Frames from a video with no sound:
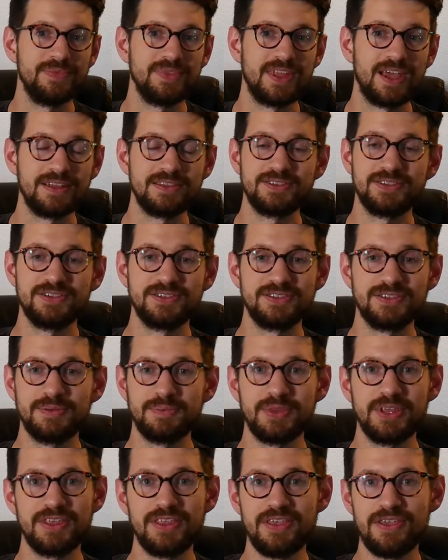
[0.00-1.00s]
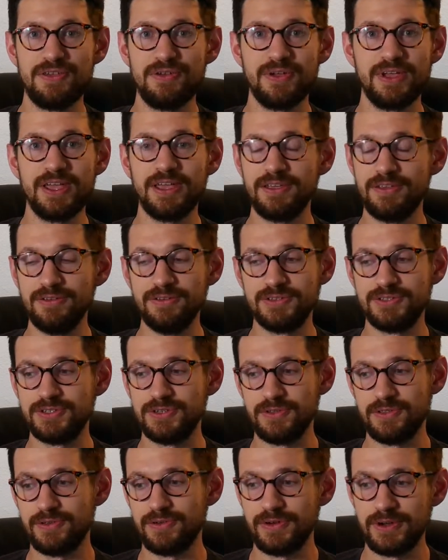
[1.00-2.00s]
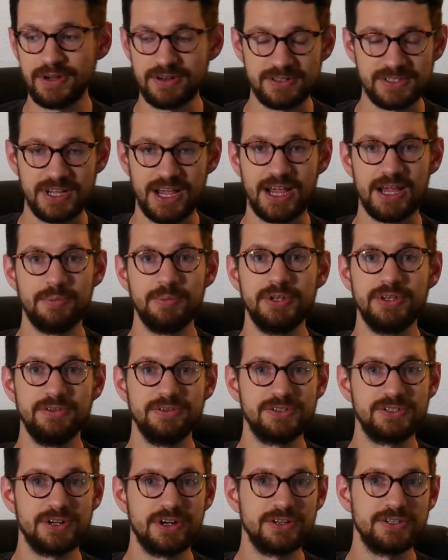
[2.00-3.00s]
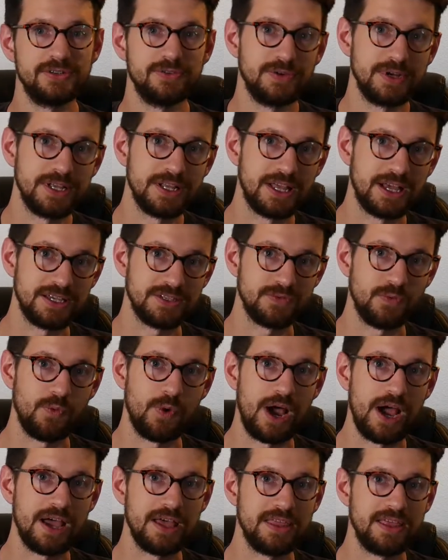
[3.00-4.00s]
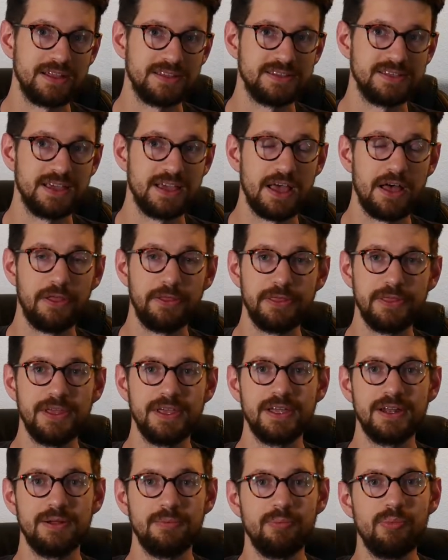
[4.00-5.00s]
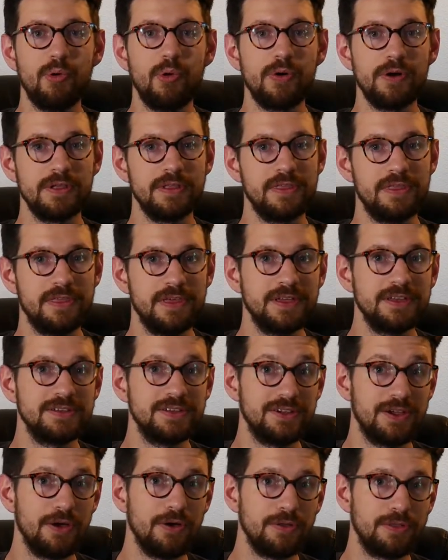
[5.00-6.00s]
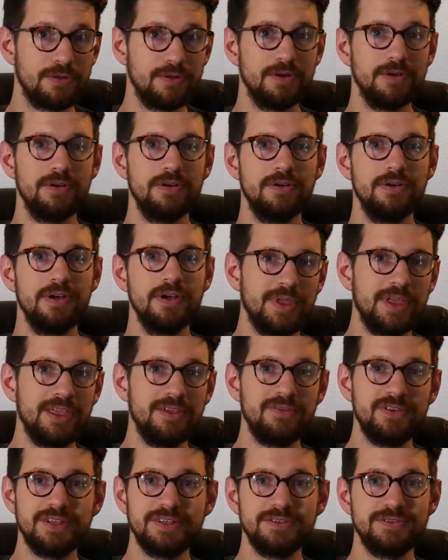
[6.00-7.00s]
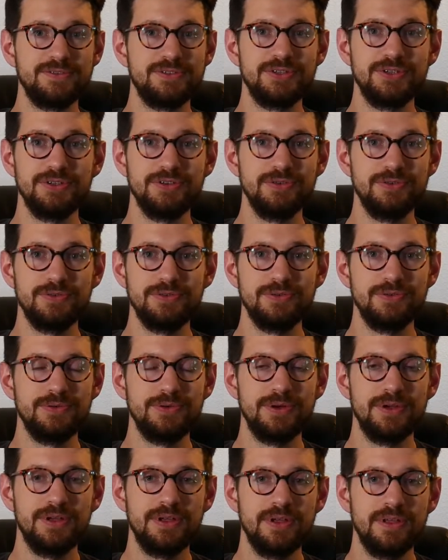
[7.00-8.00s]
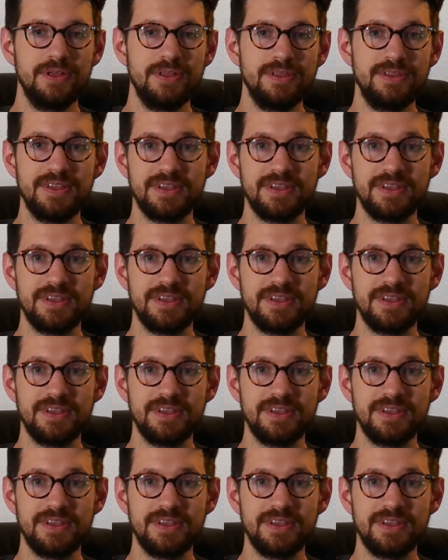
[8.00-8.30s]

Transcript: That's just something that you get used to through your time, and you start to realize why that's a healthy and important thing to go through, even to the